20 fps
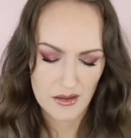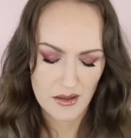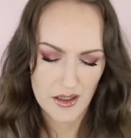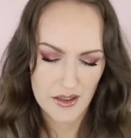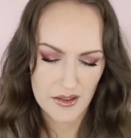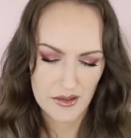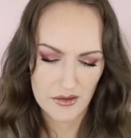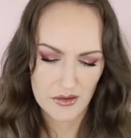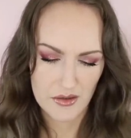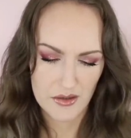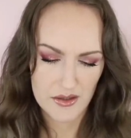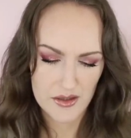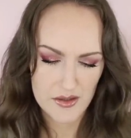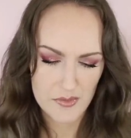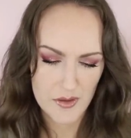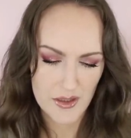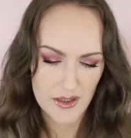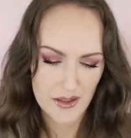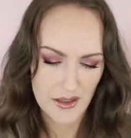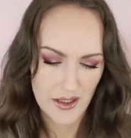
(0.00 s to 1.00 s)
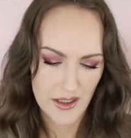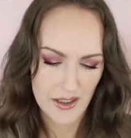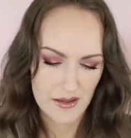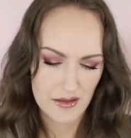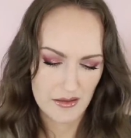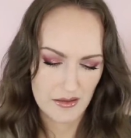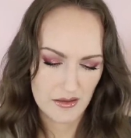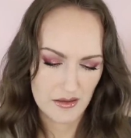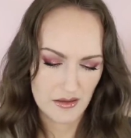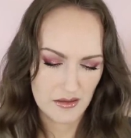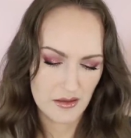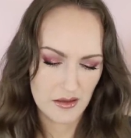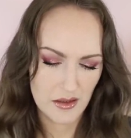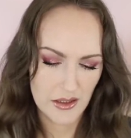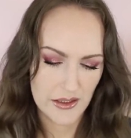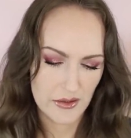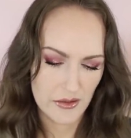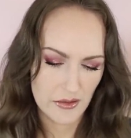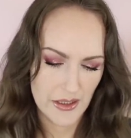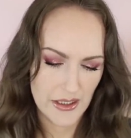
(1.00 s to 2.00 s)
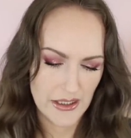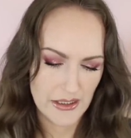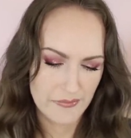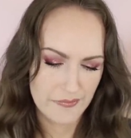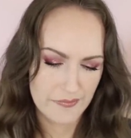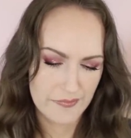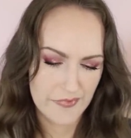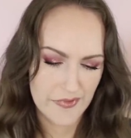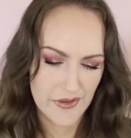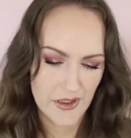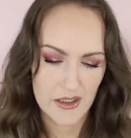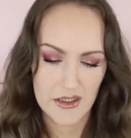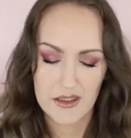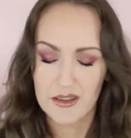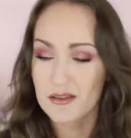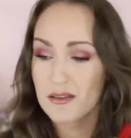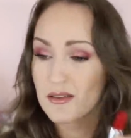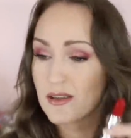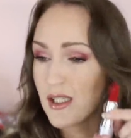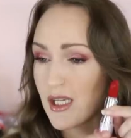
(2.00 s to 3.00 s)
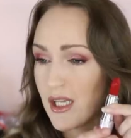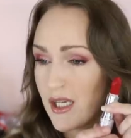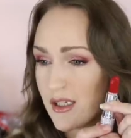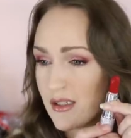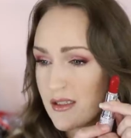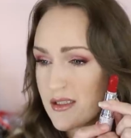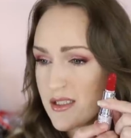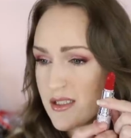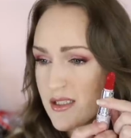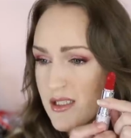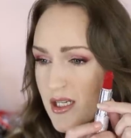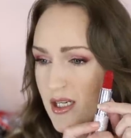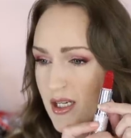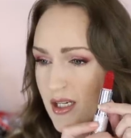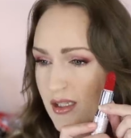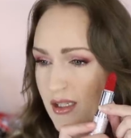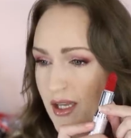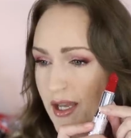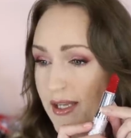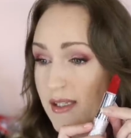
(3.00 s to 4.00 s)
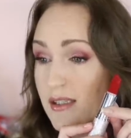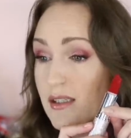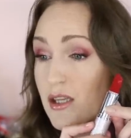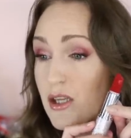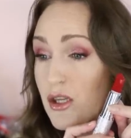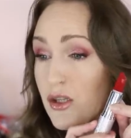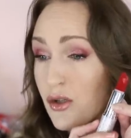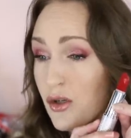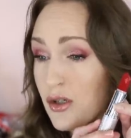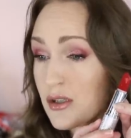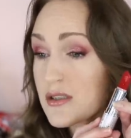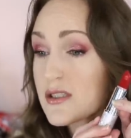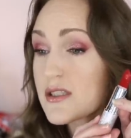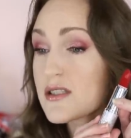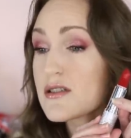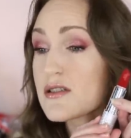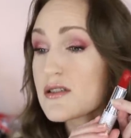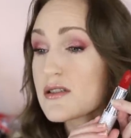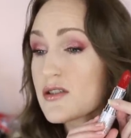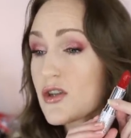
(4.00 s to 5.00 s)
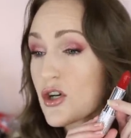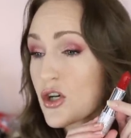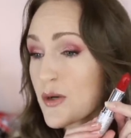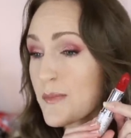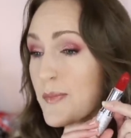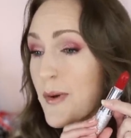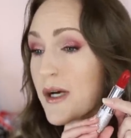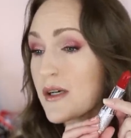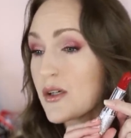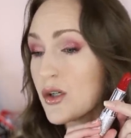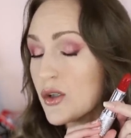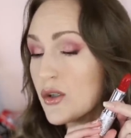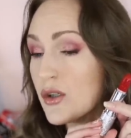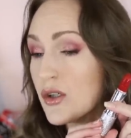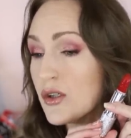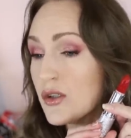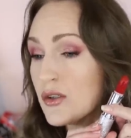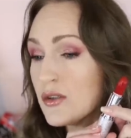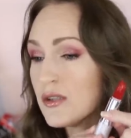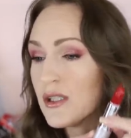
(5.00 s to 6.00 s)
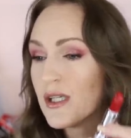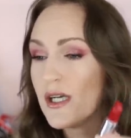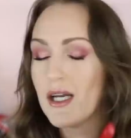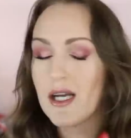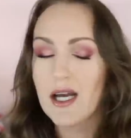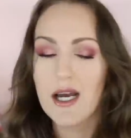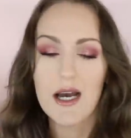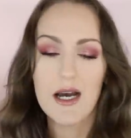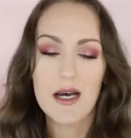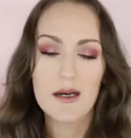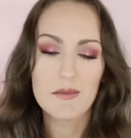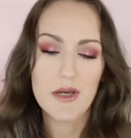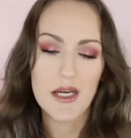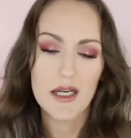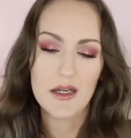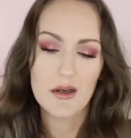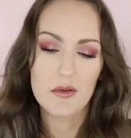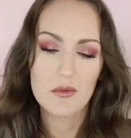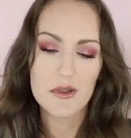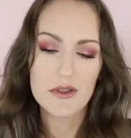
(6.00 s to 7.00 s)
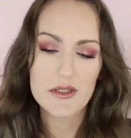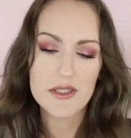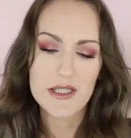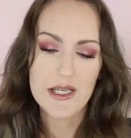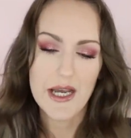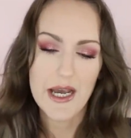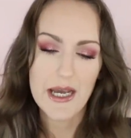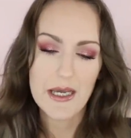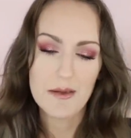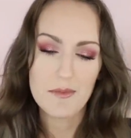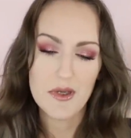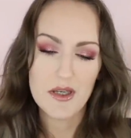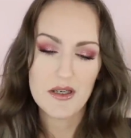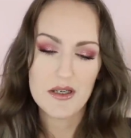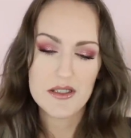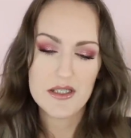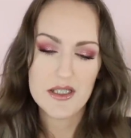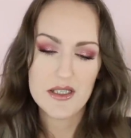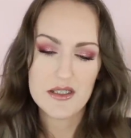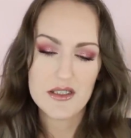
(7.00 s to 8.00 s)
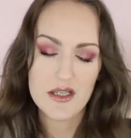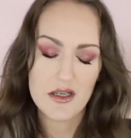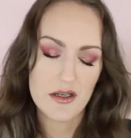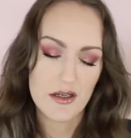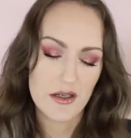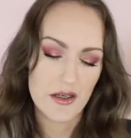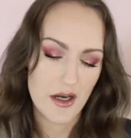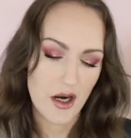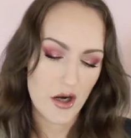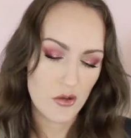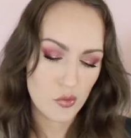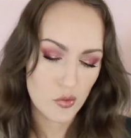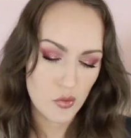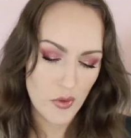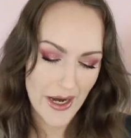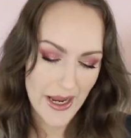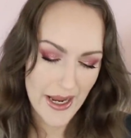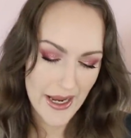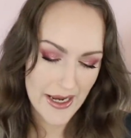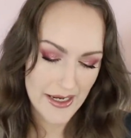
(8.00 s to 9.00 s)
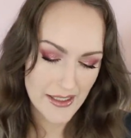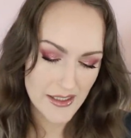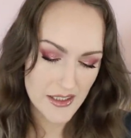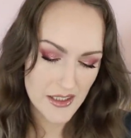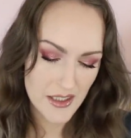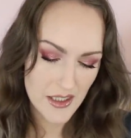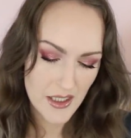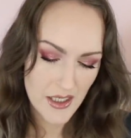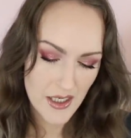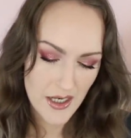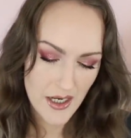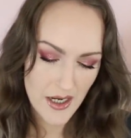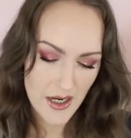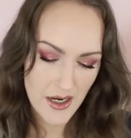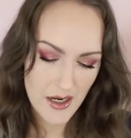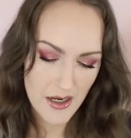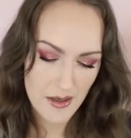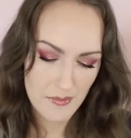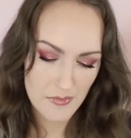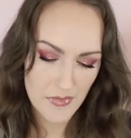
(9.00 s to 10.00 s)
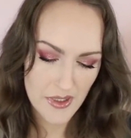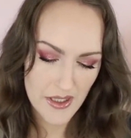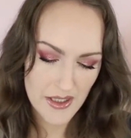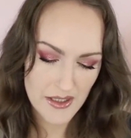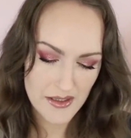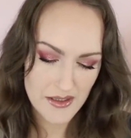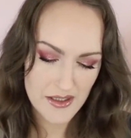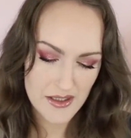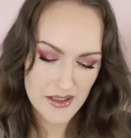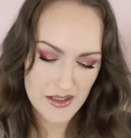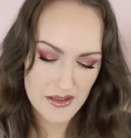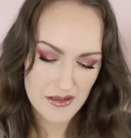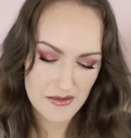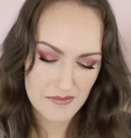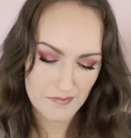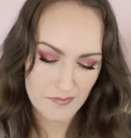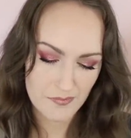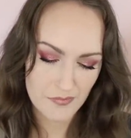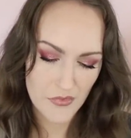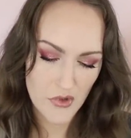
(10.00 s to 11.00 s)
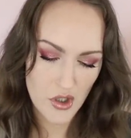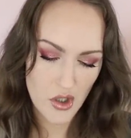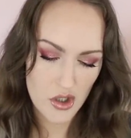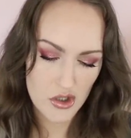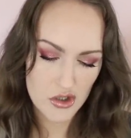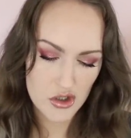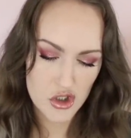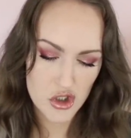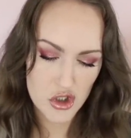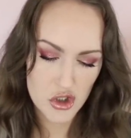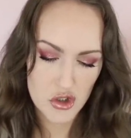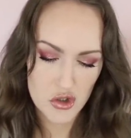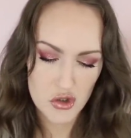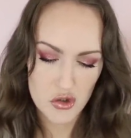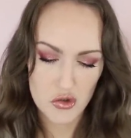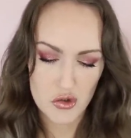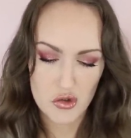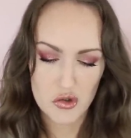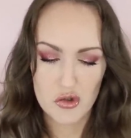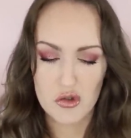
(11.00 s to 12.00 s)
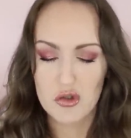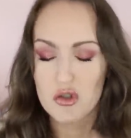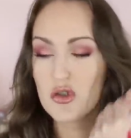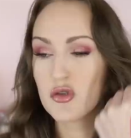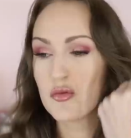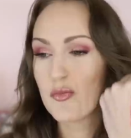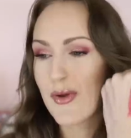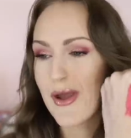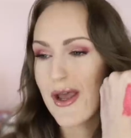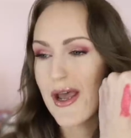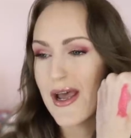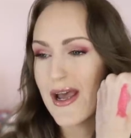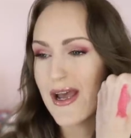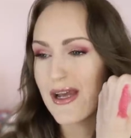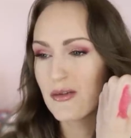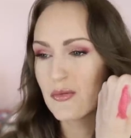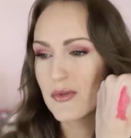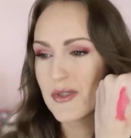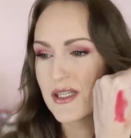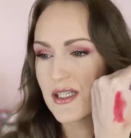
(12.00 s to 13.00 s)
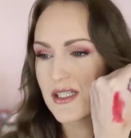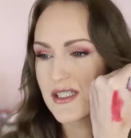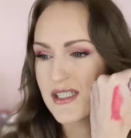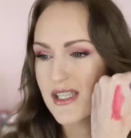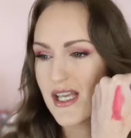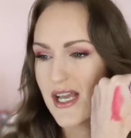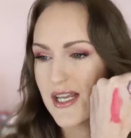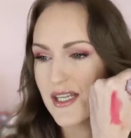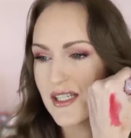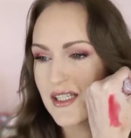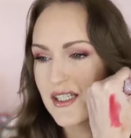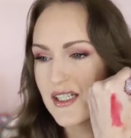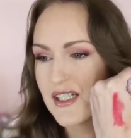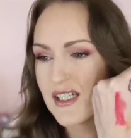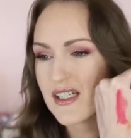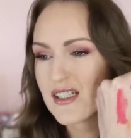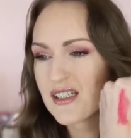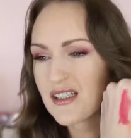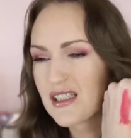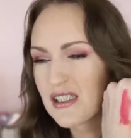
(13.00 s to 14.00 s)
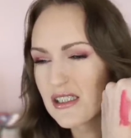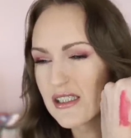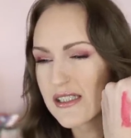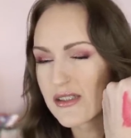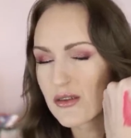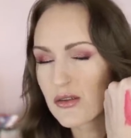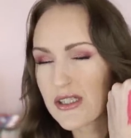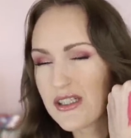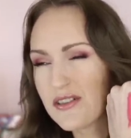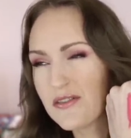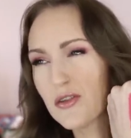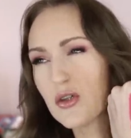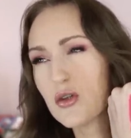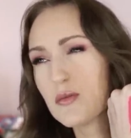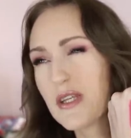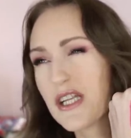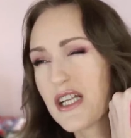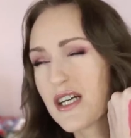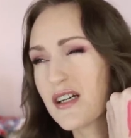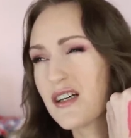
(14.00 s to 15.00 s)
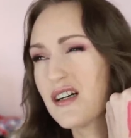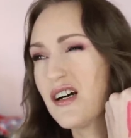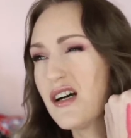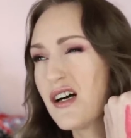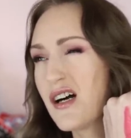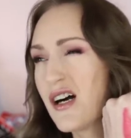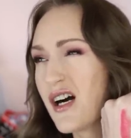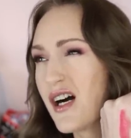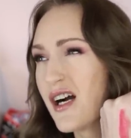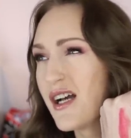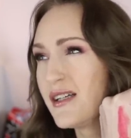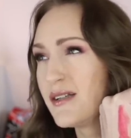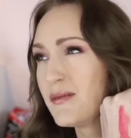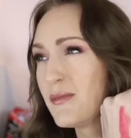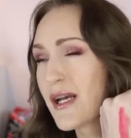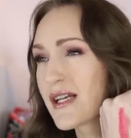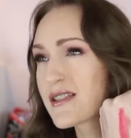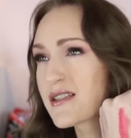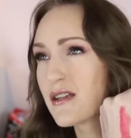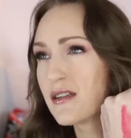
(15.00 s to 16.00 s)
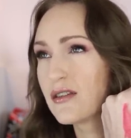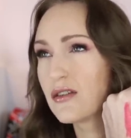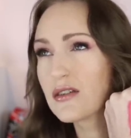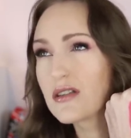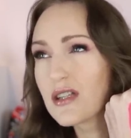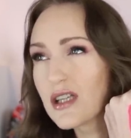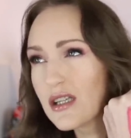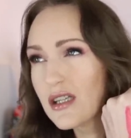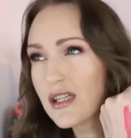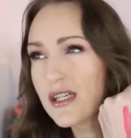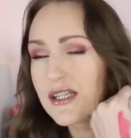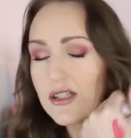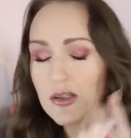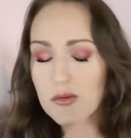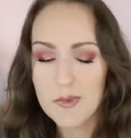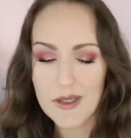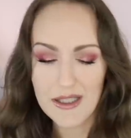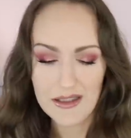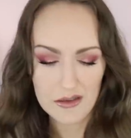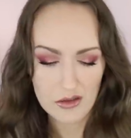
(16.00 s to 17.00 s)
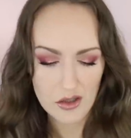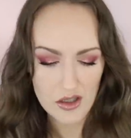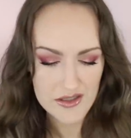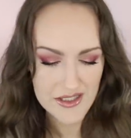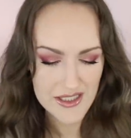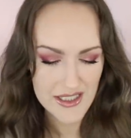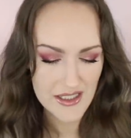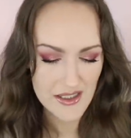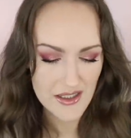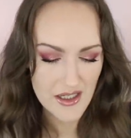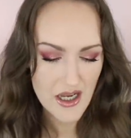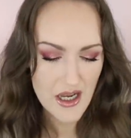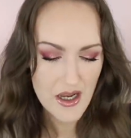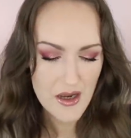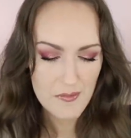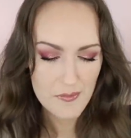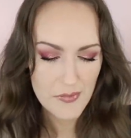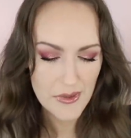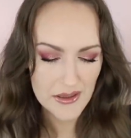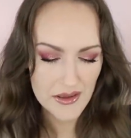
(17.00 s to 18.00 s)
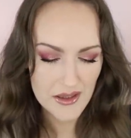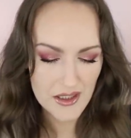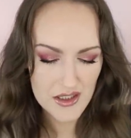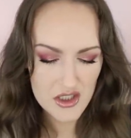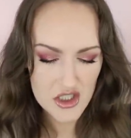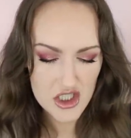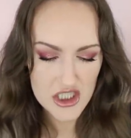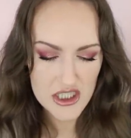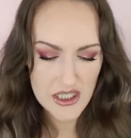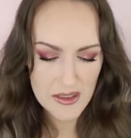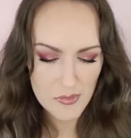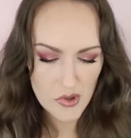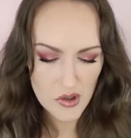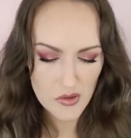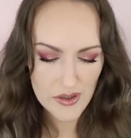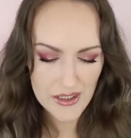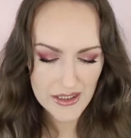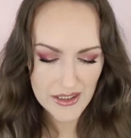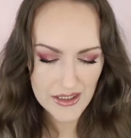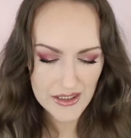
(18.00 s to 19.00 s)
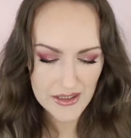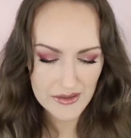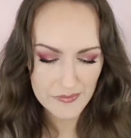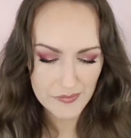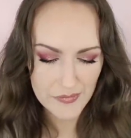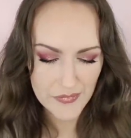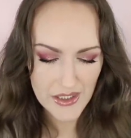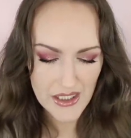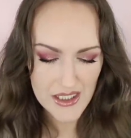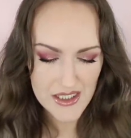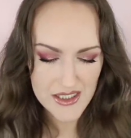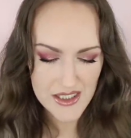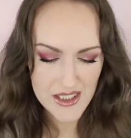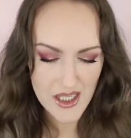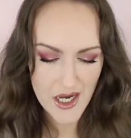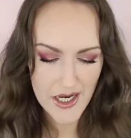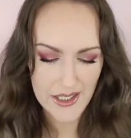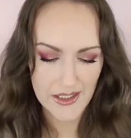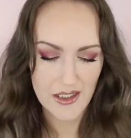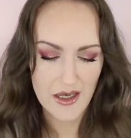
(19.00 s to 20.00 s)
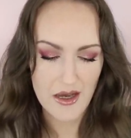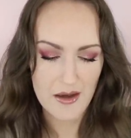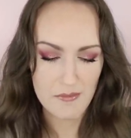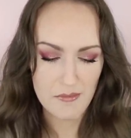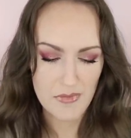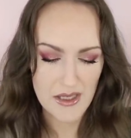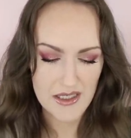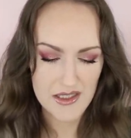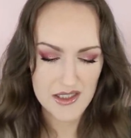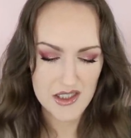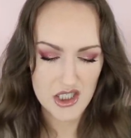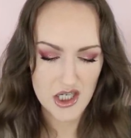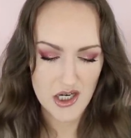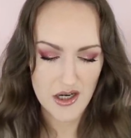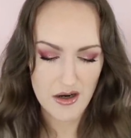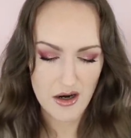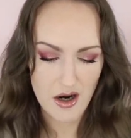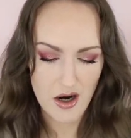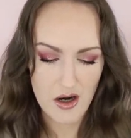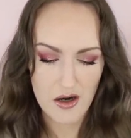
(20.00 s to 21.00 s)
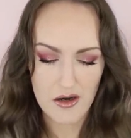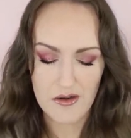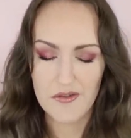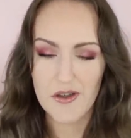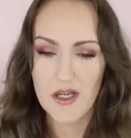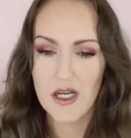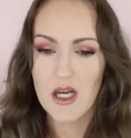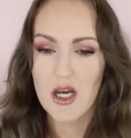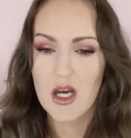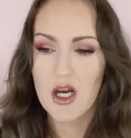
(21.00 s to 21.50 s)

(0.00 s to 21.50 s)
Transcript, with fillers: I don't know, it's one of their glittery fucking things. Like, looks super cool. Um, and I will say, because it's a, a red, um, it's not too bad with its like glittery formula. Kind of makes it look a little bit glossy, but the shimmer in it is like a mixture of